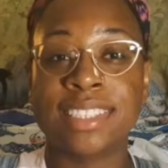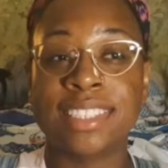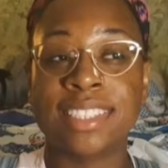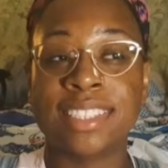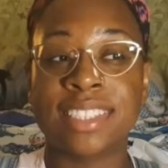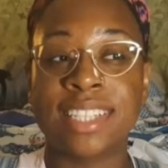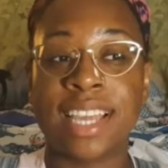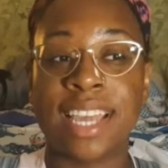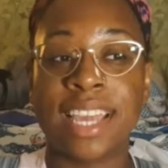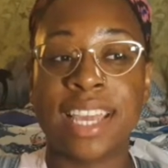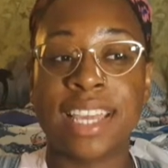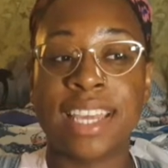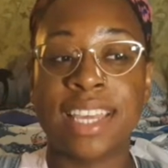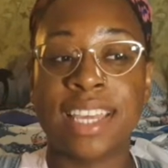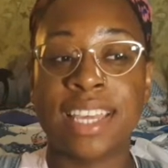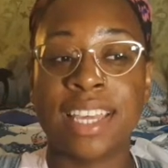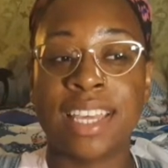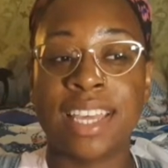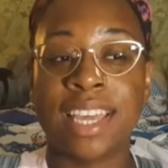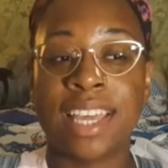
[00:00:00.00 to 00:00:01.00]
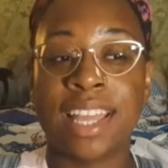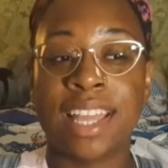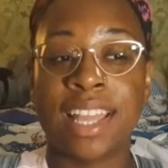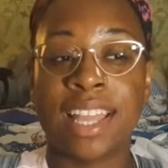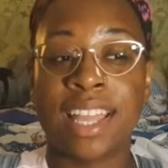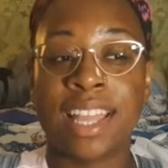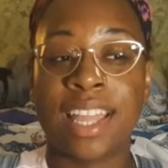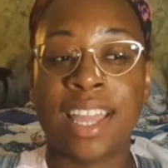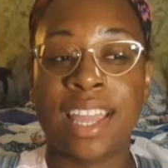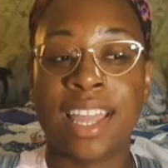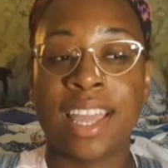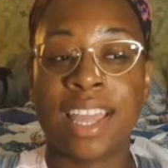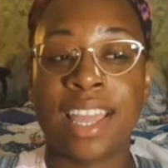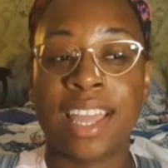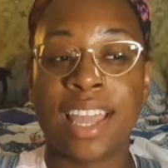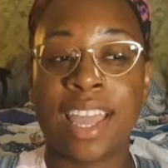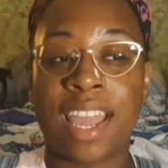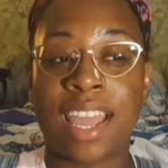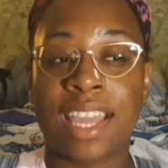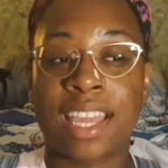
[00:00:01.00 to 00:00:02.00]
Like,
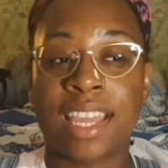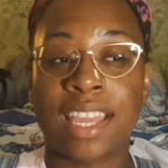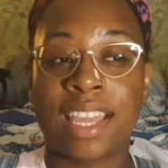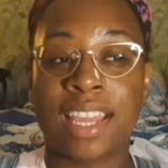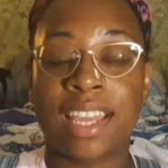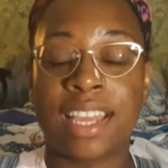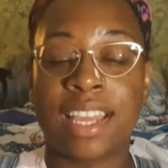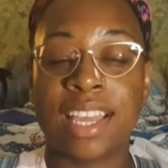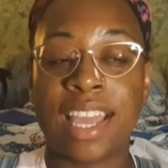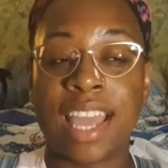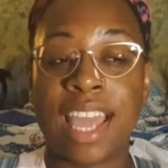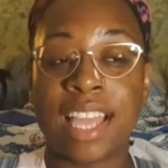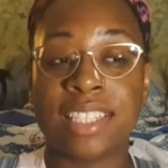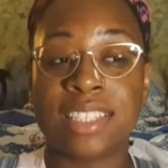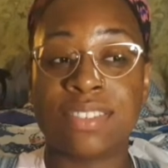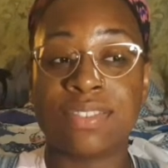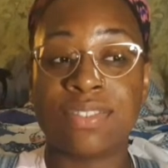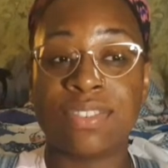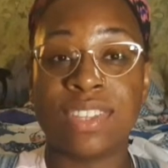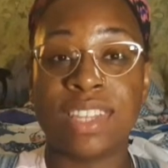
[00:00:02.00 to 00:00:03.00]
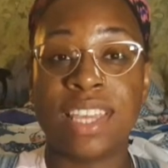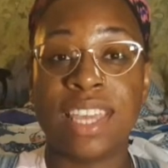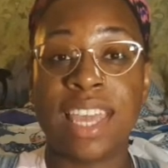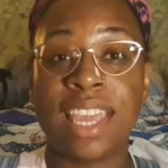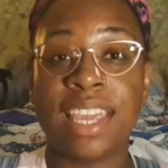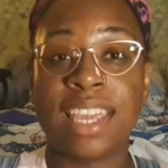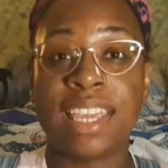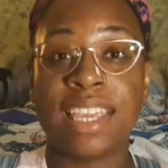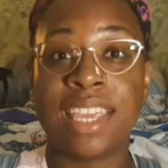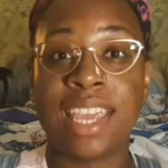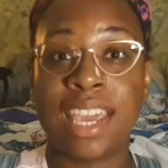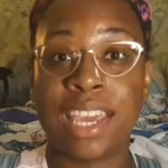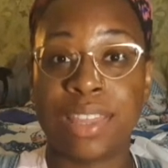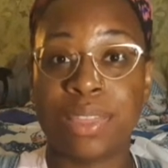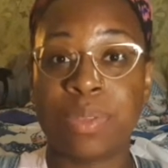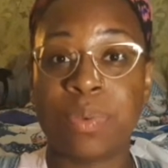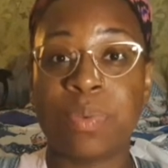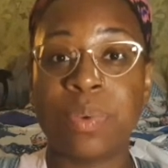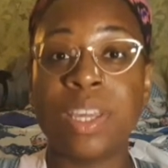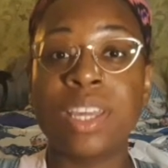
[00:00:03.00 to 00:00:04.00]
I had to really like yank
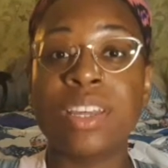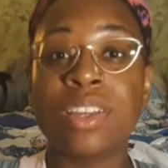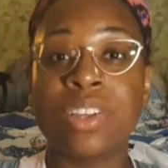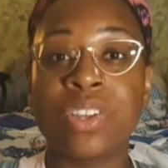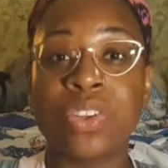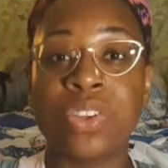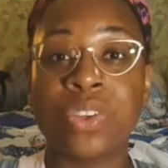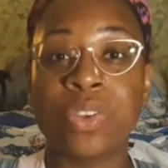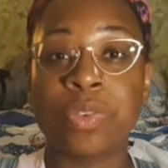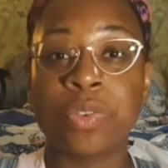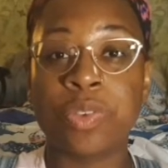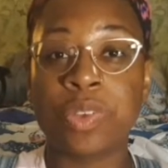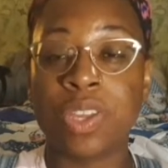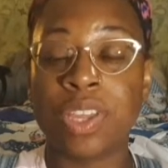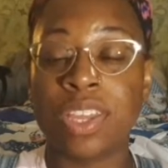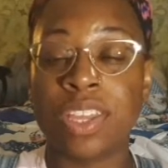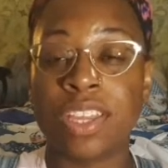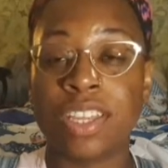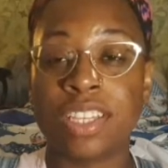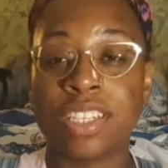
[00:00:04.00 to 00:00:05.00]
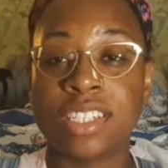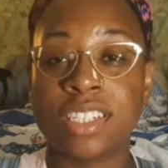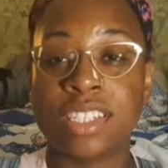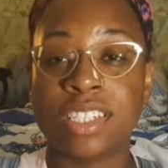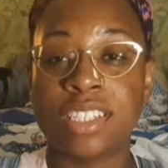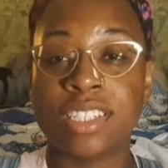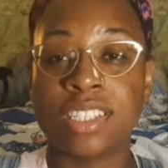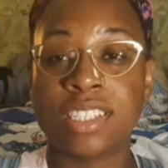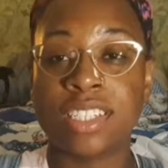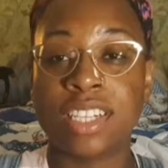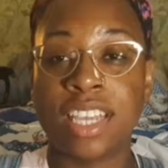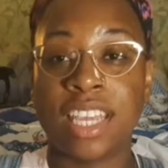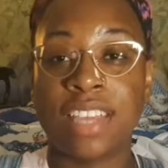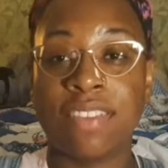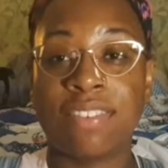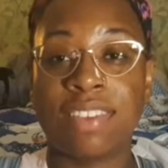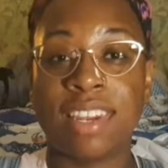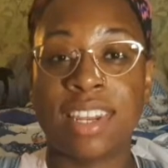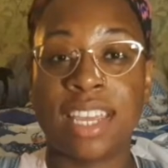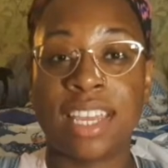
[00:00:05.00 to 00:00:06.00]
the wheel to
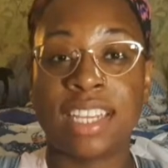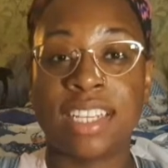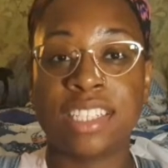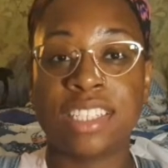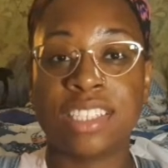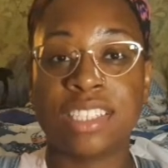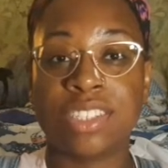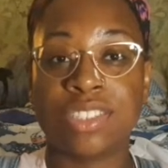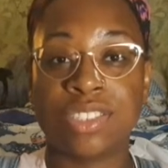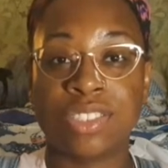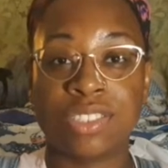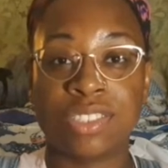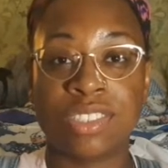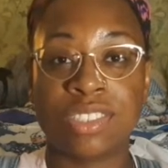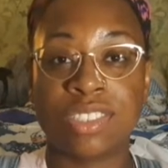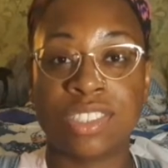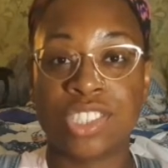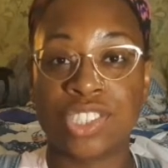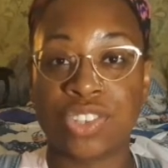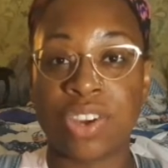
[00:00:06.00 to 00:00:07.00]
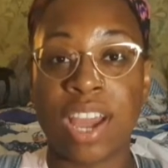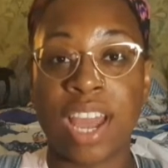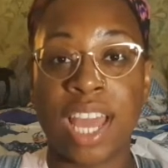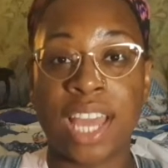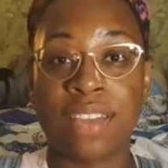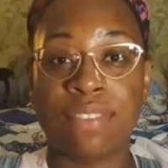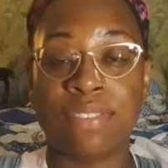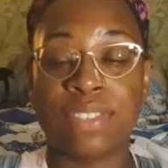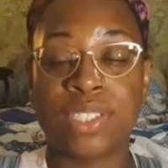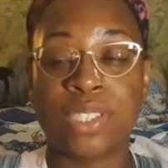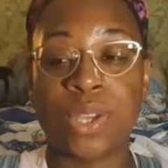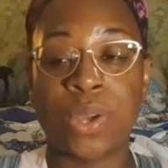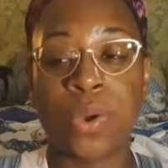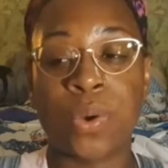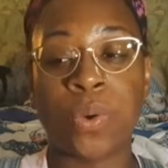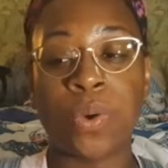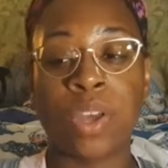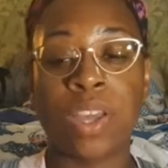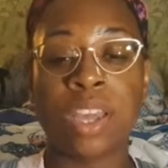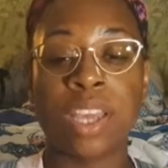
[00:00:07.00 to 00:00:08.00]
even like drive.
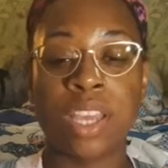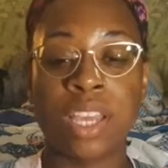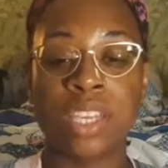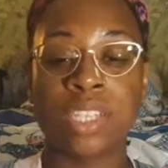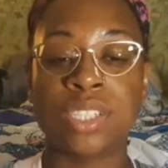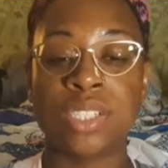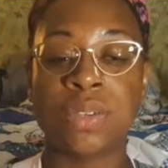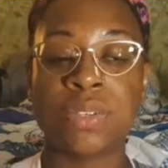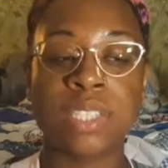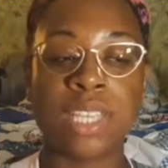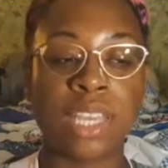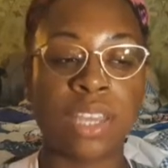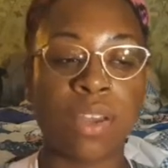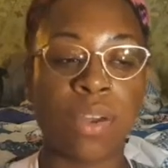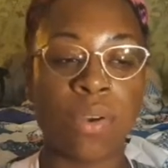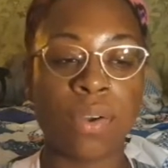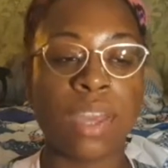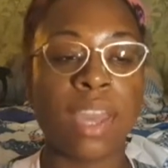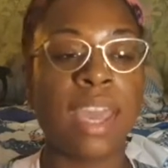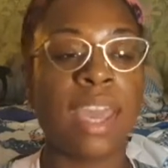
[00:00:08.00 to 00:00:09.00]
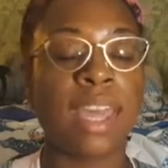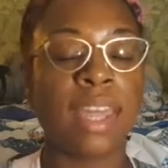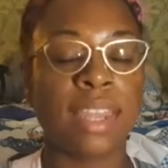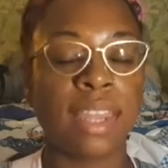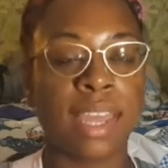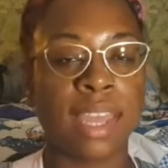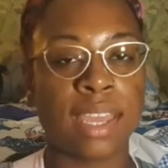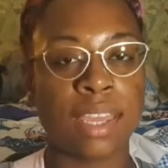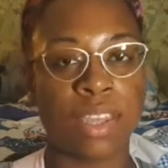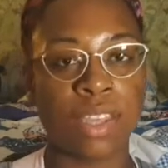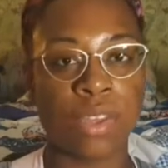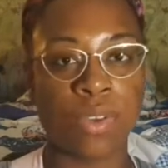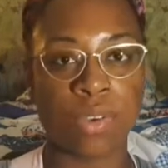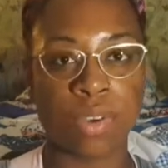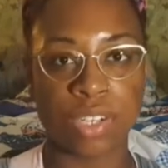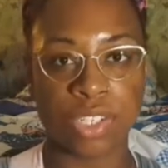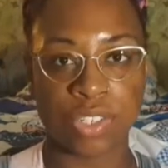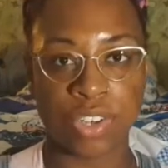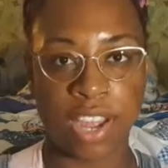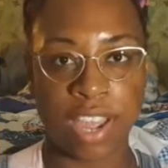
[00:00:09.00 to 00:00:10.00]
So she was like, okay, like you
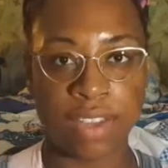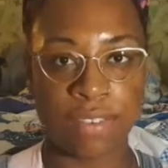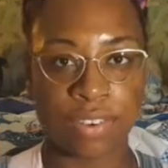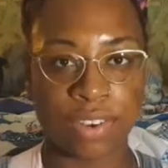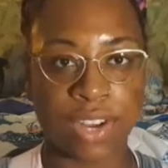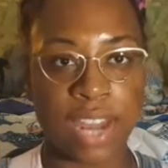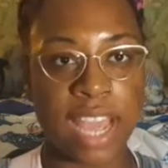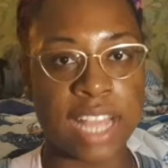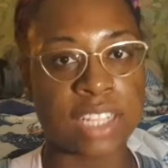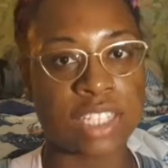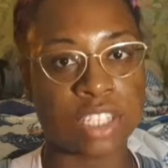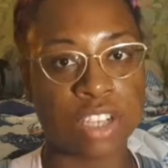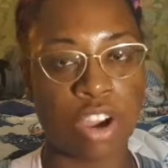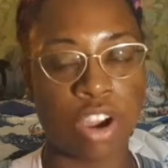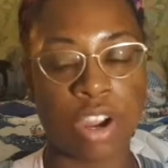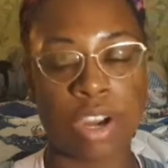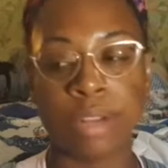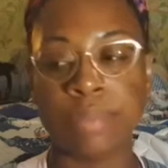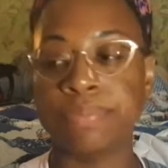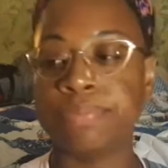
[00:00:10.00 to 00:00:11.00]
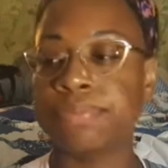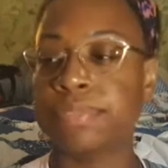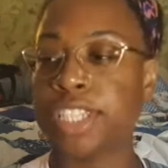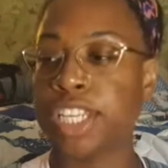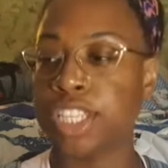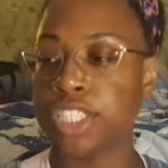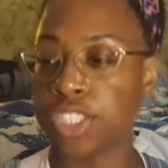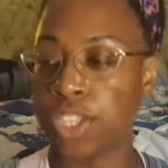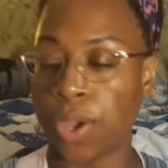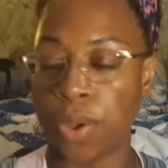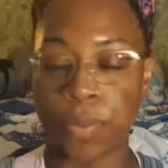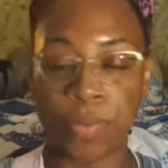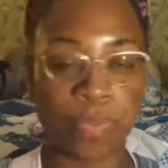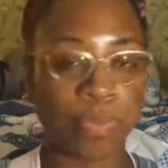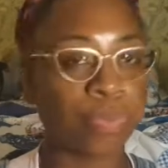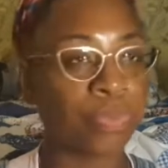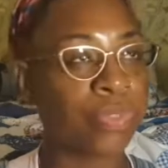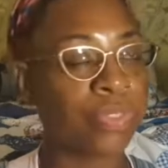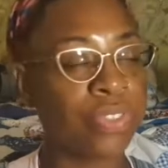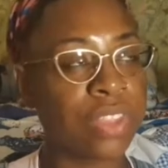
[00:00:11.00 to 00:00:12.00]
can drive your dad's car. So
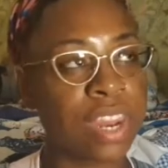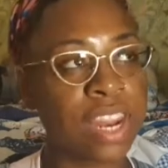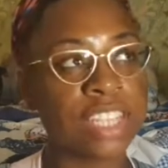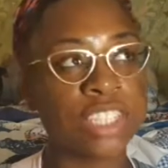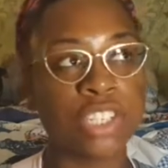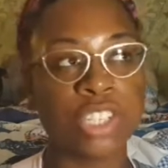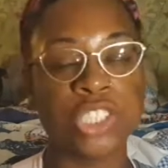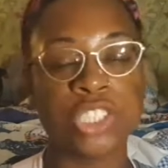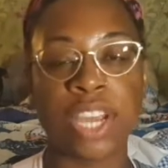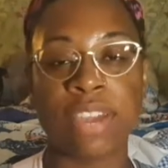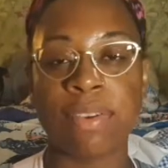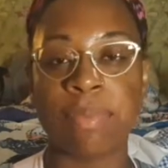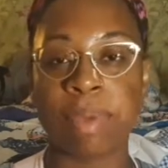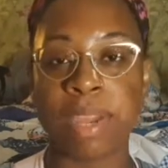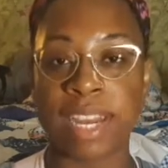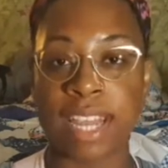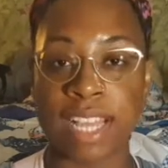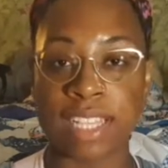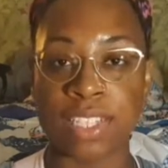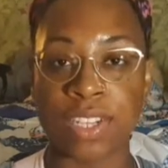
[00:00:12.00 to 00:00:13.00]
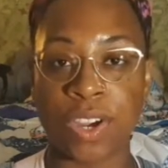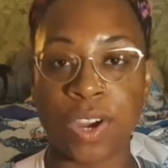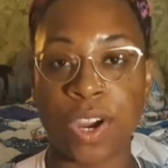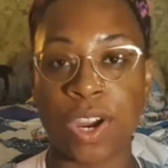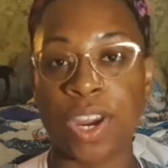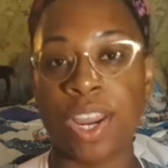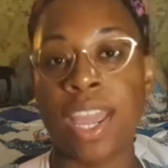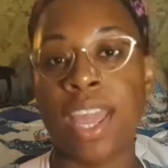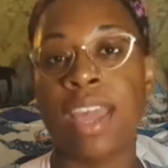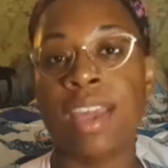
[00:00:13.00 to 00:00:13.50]
then I started driving my dad's car.